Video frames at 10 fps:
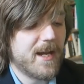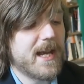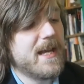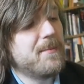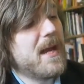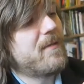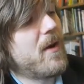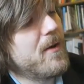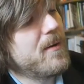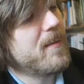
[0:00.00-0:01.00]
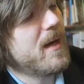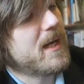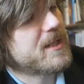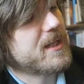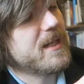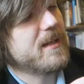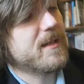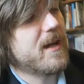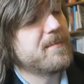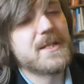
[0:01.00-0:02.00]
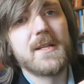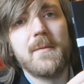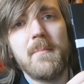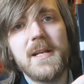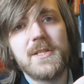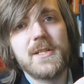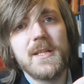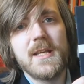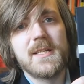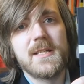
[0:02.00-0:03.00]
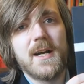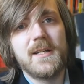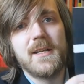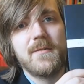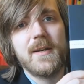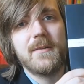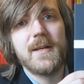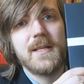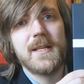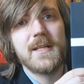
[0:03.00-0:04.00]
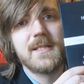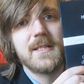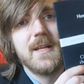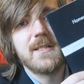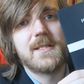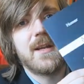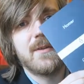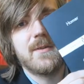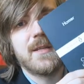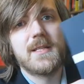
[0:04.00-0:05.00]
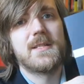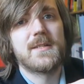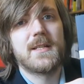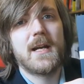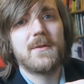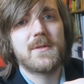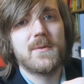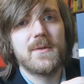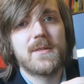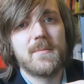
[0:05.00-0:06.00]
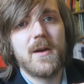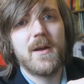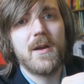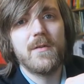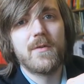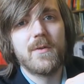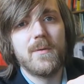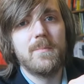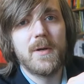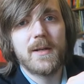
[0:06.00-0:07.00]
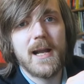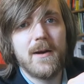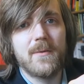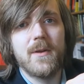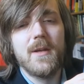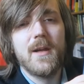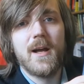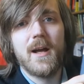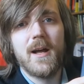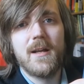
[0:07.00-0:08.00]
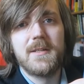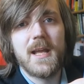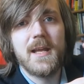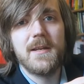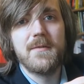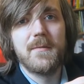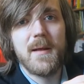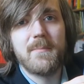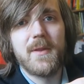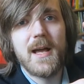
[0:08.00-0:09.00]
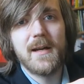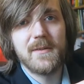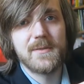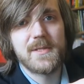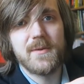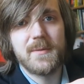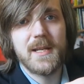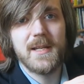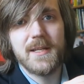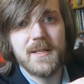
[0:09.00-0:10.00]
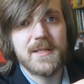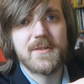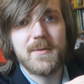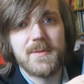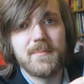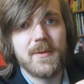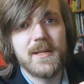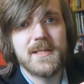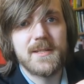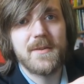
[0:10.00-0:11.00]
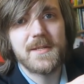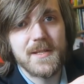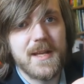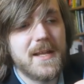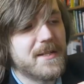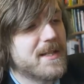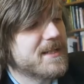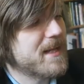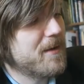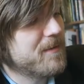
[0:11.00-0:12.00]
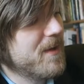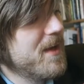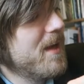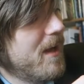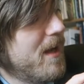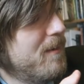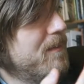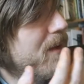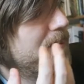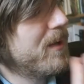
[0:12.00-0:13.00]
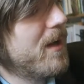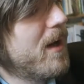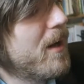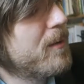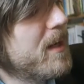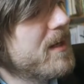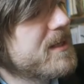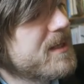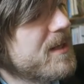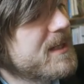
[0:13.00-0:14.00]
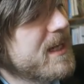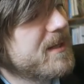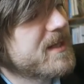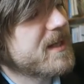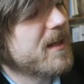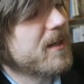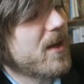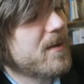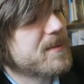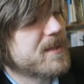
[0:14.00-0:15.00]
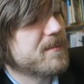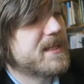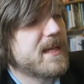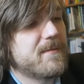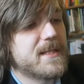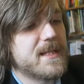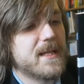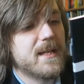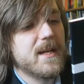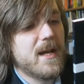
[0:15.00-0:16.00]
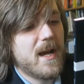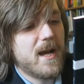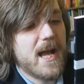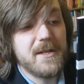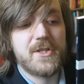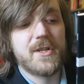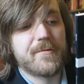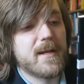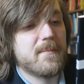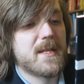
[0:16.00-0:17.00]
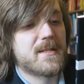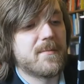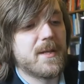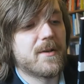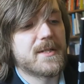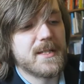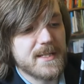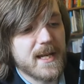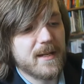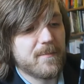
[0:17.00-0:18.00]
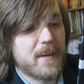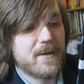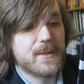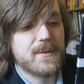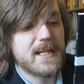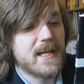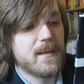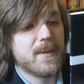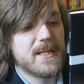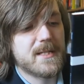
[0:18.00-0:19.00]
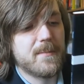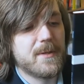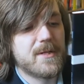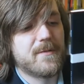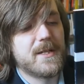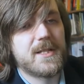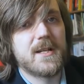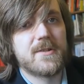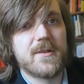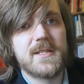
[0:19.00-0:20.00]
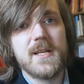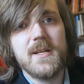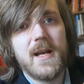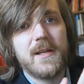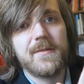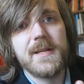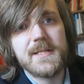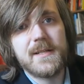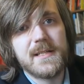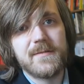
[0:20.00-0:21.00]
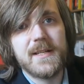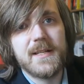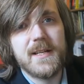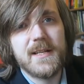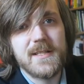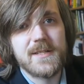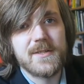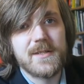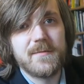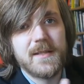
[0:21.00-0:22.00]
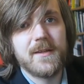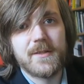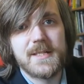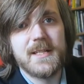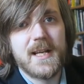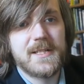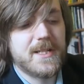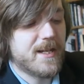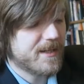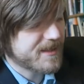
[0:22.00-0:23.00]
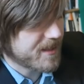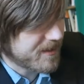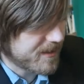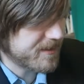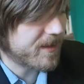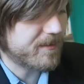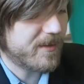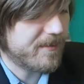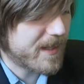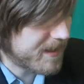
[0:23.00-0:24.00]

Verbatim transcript: Okay, here we have Homer. Actually, I'm just going to mention this. I didn't reread this, so this doesn't count towards my overall book count. Uh, Dane, remember that. Also update it in the description, please. Note to editing self. Um, but Homer, Circe, and the Cyclops, number 70, uh, ancient Greek myths from the Odyssey telling of battles with deadly beasts and a beautiful enchantress. And the reason I didn't read it is because I read the Odyssey last year, so I've already